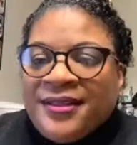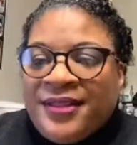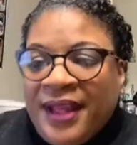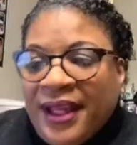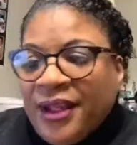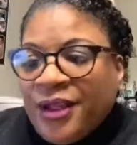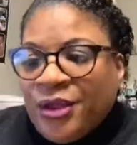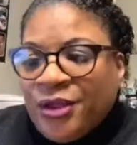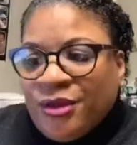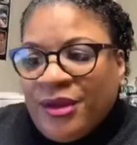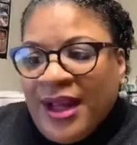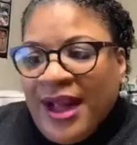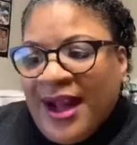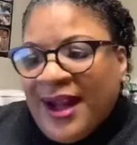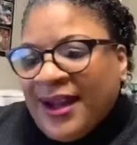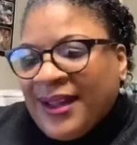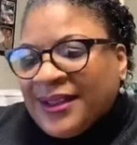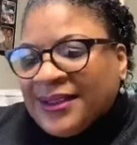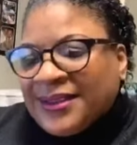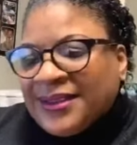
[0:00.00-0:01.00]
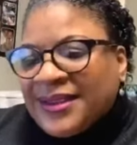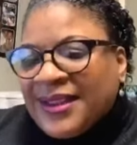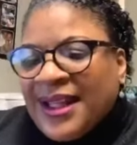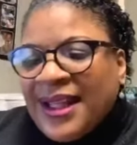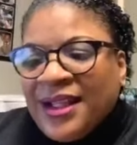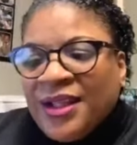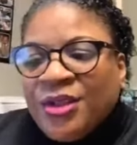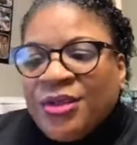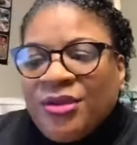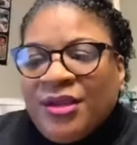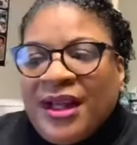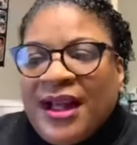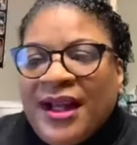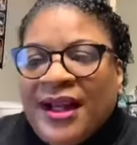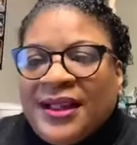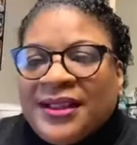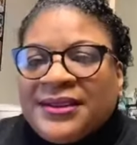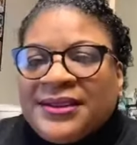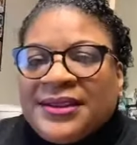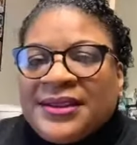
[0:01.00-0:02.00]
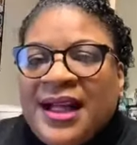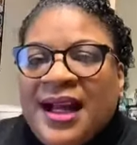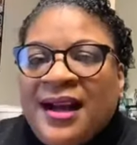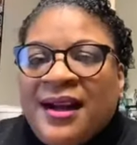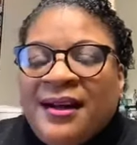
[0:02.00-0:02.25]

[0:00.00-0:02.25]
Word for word: thank you guys. Thank you guys.